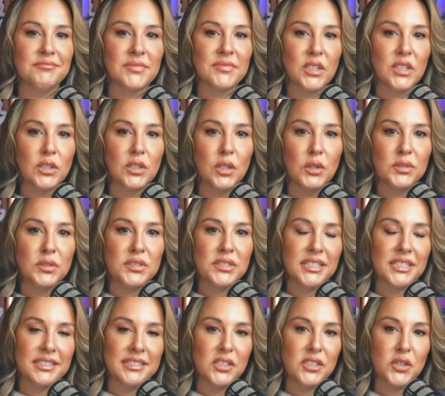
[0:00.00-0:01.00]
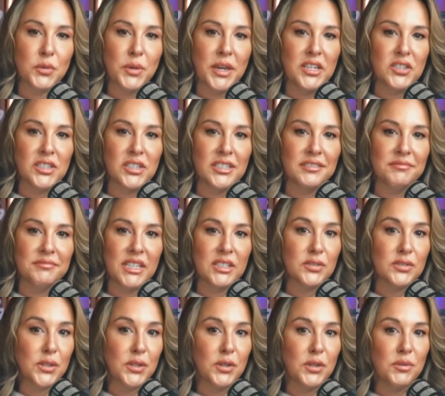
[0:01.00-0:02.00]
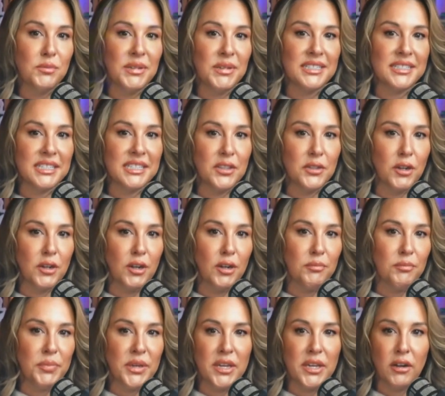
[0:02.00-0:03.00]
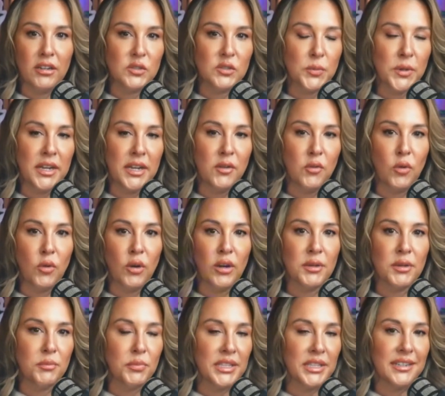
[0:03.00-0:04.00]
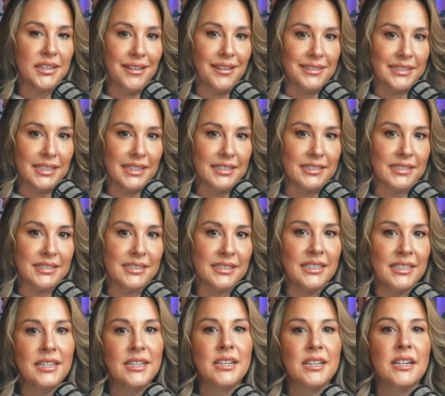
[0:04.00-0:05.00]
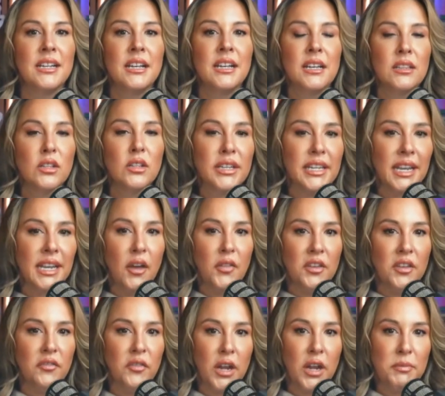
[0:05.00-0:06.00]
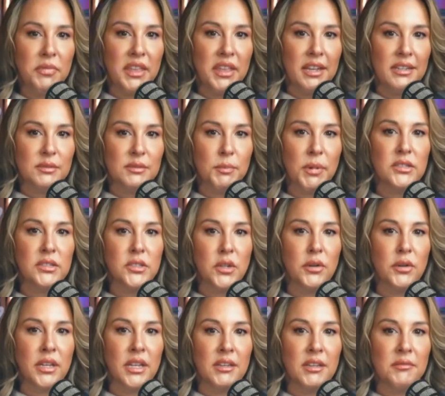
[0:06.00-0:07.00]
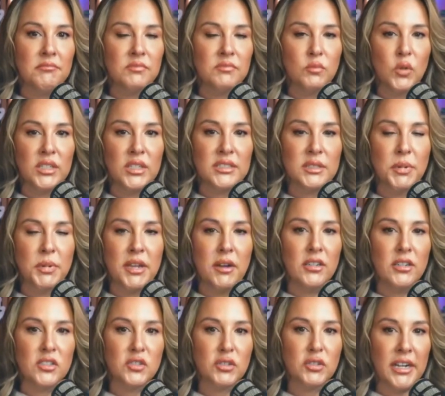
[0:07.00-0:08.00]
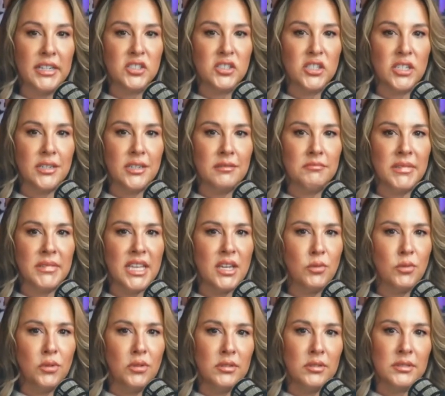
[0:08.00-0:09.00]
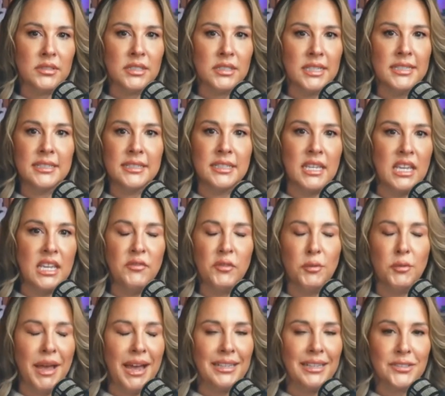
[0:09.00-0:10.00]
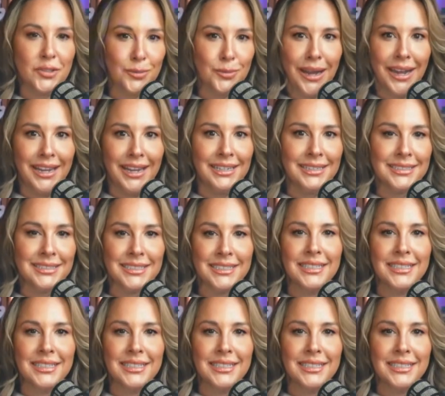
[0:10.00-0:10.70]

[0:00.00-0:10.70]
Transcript: close to the situation, assume it's either PR spin or complete nonsense. Look at how they frame things. Baldoni wants a PR strategy equals he's an evil mastermind.